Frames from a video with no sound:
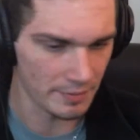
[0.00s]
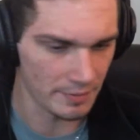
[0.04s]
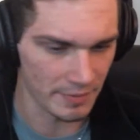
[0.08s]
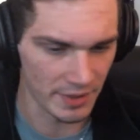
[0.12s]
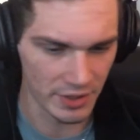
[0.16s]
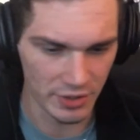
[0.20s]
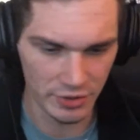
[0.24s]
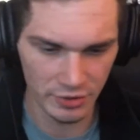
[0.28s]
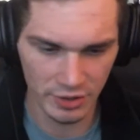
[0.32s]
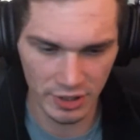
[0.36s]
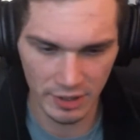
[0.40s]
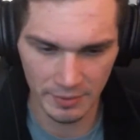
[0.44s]

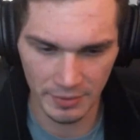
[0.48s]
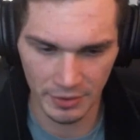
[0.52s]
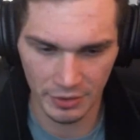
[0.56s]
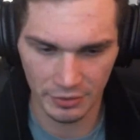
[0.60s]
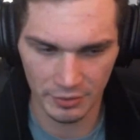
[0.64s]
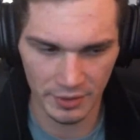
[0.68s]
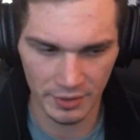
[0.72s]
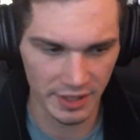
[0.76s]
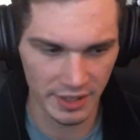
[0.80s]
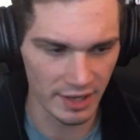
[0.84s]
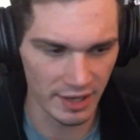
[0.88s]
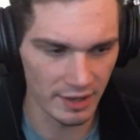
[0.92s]
They do come
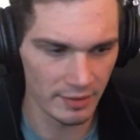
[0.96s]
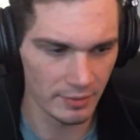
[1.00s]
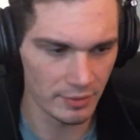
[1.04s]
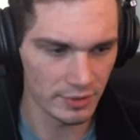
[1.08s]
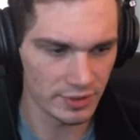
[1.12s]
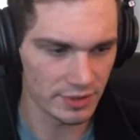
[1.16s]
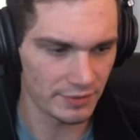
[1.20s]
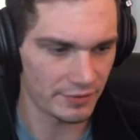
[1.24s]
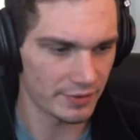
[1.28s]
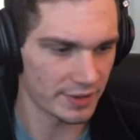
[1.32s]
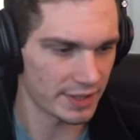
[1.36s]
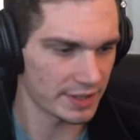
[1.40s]
with 3
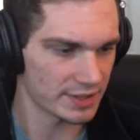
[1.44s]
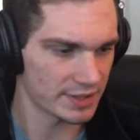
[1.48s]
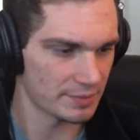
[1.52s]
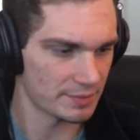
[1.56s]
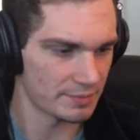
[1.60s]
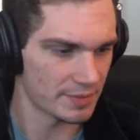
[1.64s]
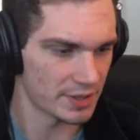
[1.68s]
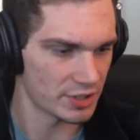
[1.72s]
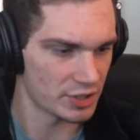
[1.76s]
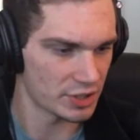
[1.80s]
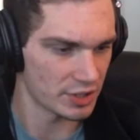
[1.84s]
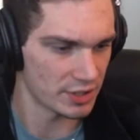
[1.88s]
cables, I forgot
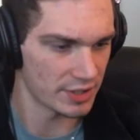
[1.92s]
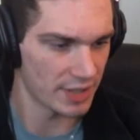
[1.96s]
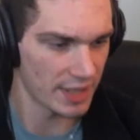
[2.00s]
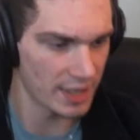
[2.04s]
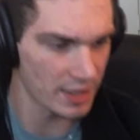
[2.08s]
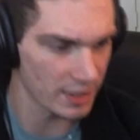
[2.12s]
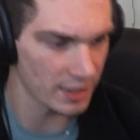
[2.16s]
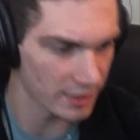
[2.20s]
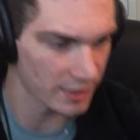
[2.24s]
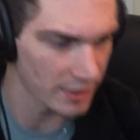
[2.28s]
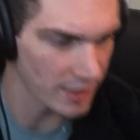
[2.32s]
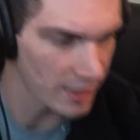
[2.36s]
to mention,
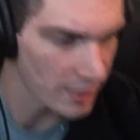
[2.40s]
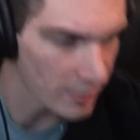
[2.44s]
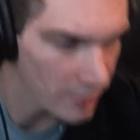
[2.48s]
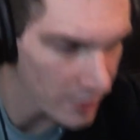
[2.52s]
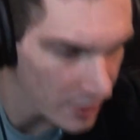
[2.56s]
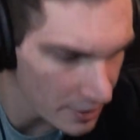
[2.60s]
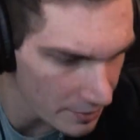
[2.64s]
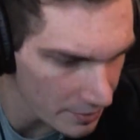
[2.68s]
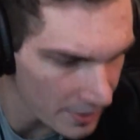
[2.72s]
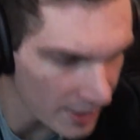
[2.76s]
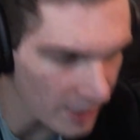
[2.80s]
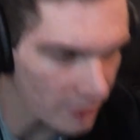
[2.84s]
and a
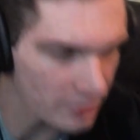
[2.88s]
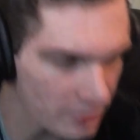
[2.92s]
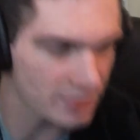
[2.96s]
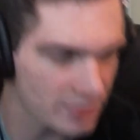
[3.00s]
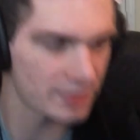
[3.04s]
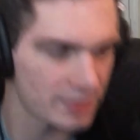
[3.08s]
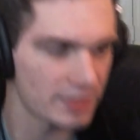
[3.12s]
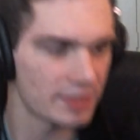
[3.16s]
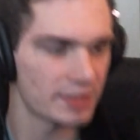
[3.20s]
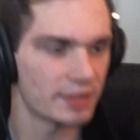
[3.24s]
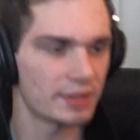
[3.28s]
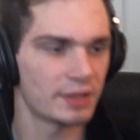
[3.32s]
carrying pouch
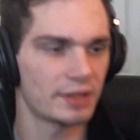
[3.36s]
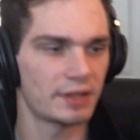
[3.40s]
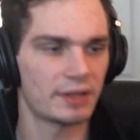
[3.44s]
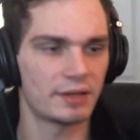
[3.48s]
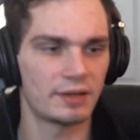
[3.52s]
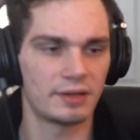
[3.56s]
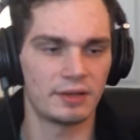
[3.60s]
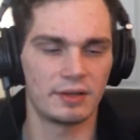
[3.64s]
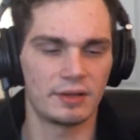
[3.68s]
thing.